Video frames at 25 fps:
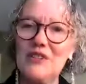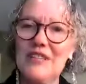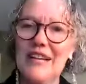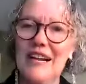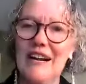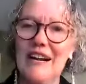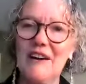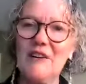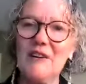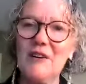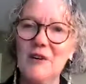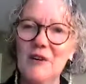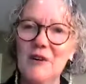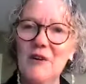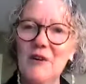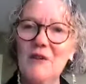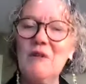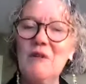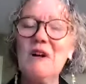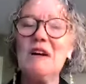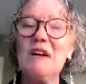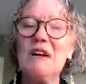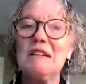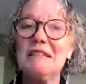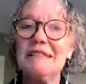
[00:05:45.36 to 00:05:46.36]
there
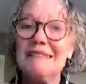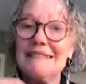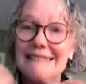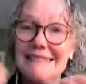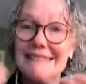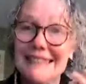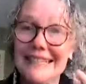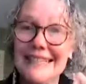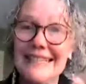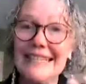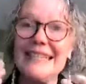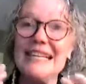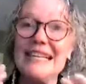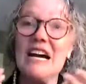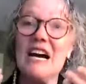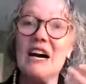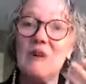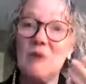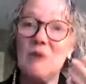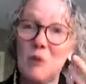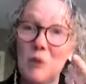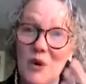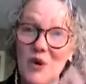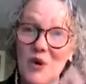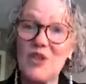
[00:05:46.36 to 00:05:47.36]
who need a
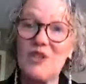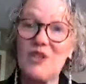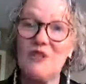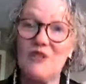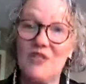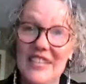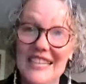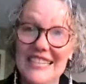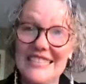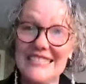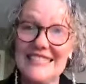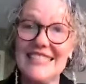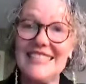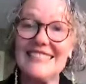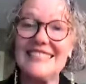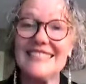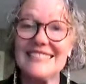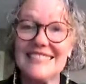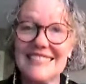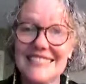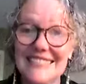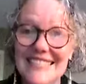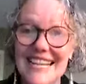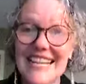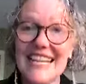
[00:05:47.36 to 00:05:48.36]
work visa to
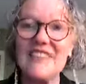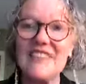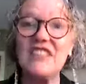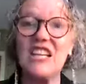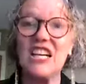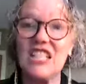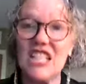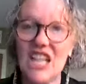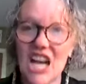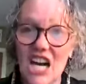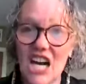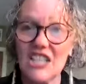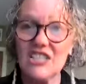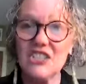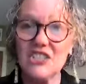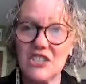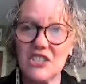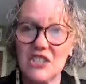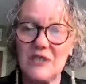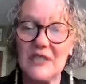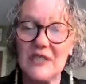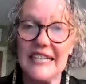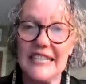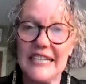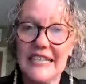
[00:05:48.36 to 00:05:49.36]
stay in the
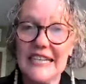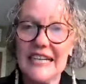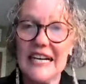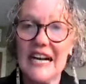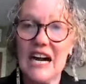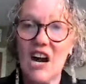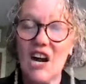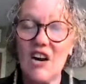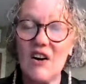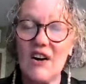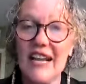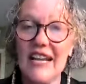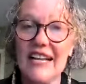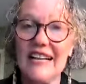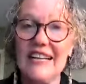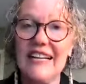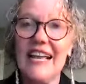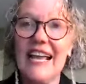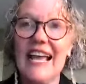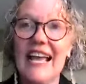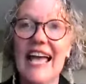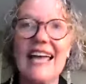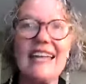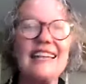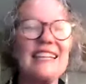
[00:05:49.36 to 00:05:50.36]
country. All right.
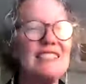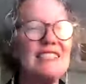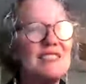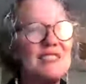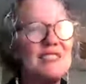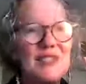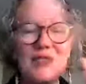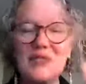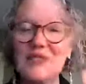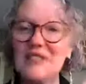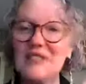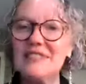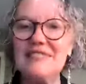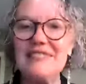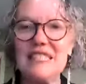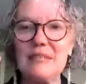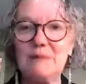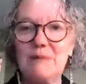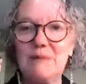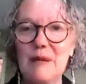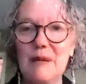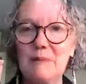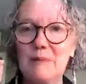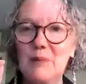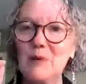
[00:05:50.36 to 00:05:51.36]
And as soon as these
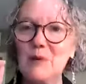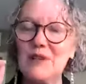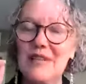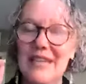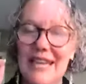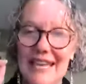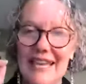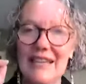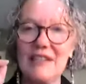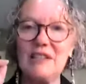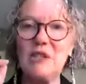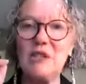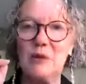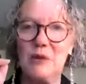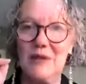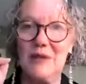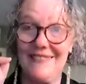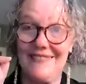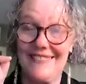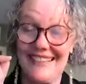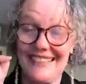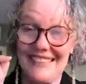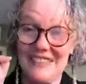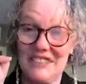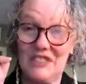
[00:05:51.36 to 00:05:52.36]
people can
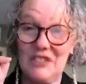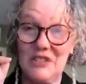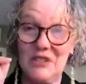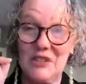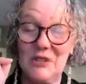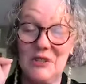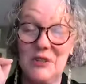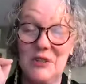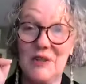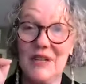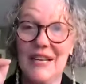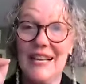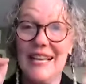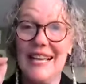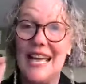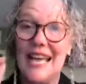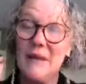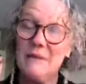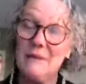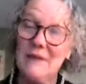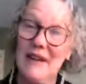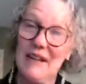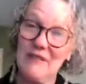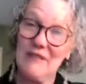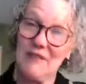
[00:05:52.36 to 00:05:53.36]
quit, they do.
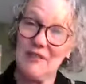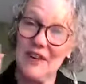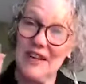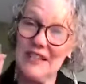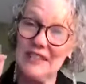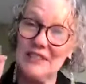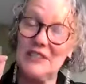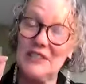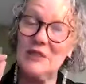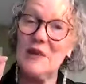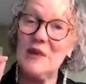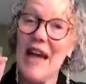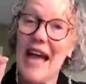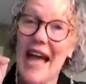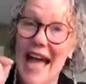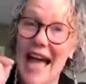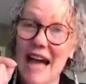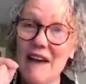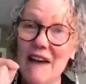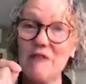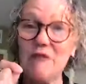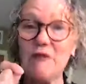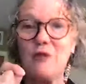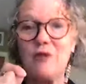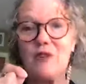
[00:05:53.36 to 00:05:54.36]
And my friends who
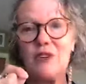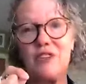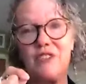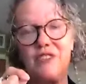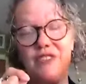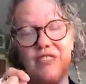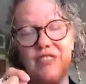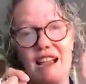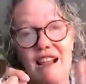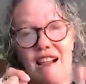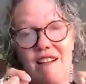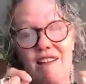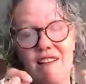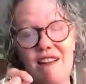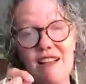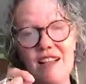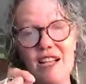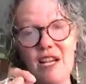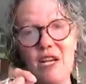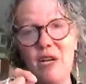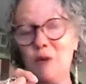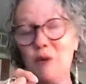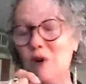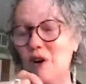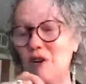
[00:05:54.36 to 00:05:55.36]
have worked there,
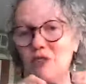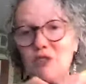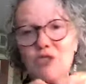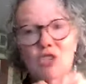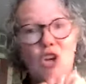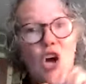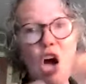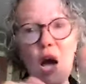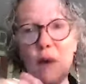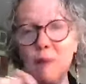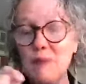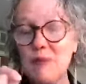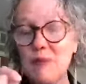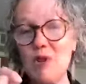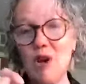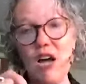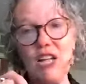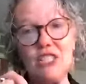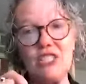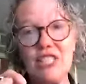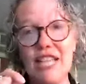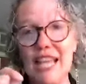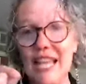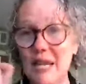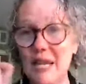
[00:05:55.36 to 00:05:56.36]
who are top
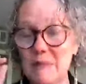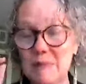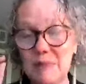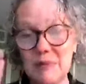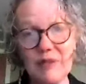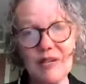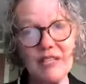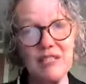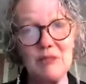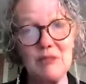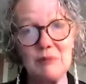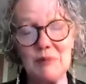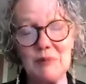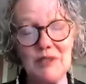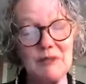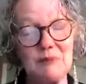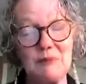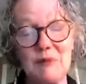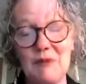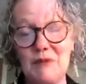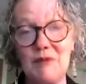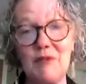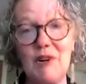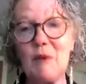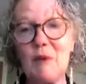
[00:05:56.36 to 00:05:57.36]
notch A plus plus
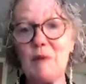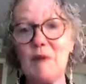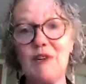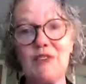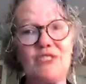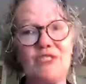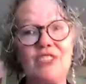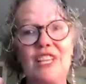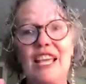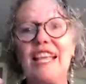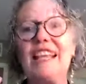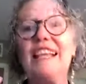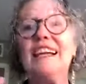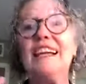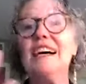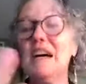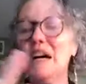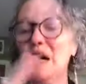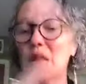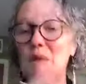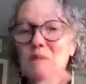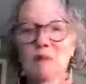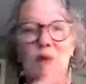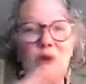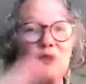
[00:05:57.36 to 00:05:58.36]
performers, say
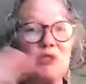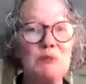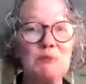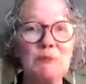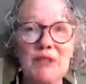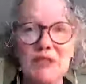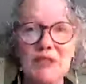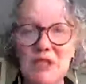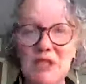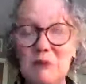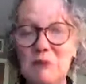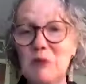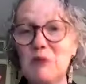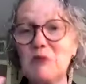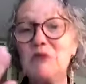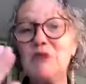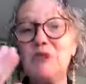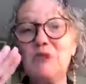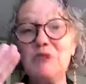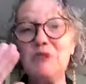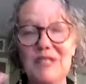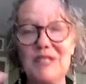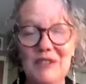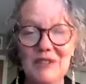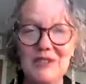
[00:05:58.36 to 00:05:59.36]
most miserable
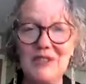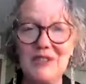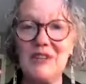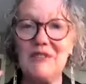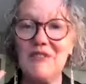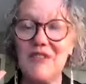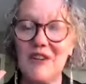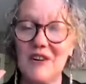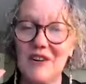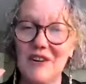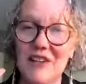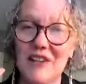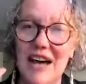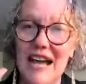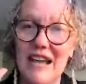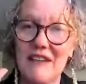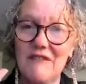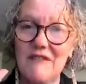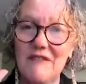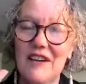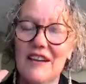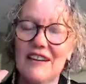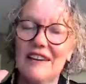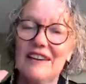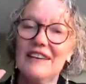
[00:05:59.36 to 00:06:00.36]
two years of their
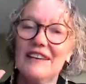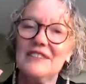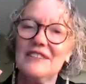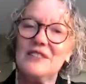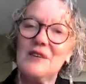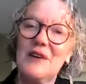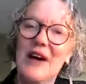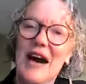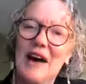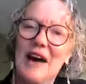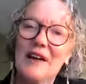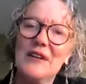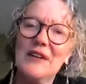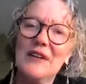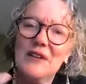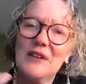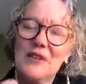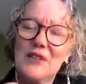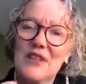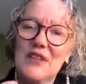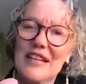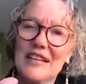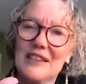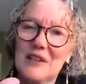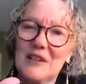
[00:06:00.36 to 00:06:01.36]
life. So, how do you
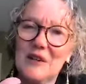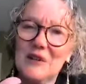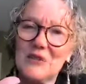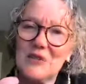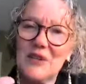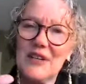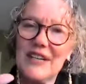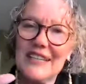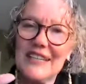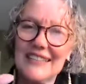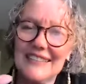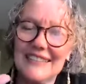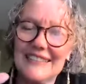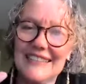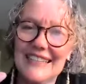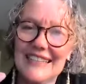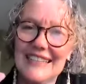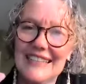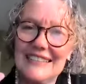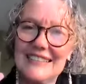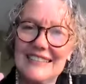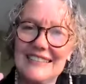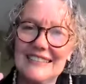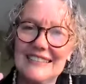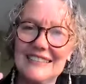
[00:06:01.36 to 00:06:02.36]
think those
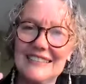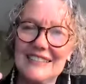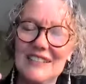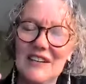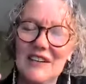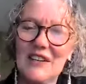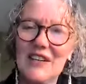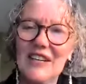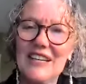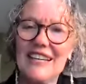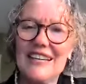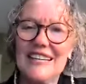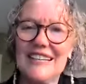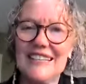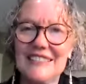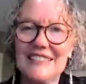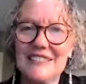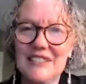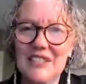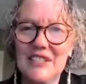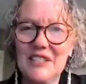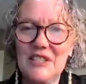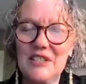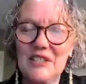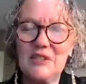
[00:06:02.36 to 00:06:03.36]
organizations are going to
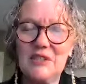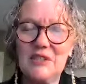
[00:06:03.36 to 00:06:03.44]
continue